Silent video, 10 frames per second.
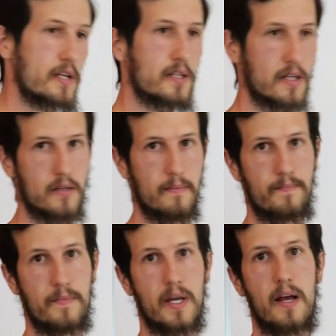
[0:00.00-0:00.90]
system
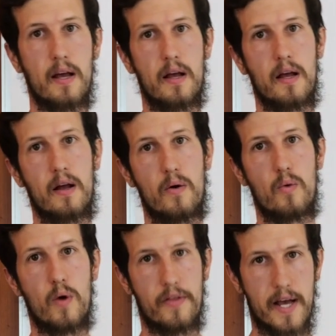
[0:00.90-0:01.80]

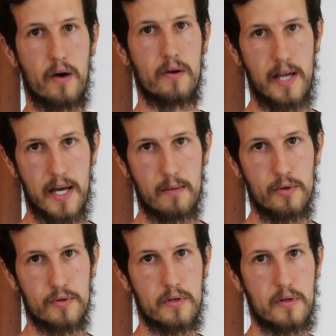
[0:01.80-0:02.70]
without
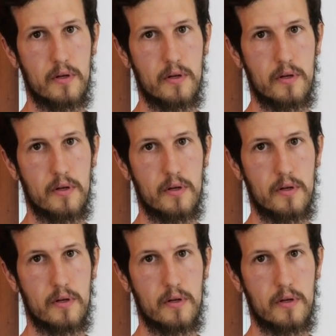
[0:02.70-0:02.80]
animals.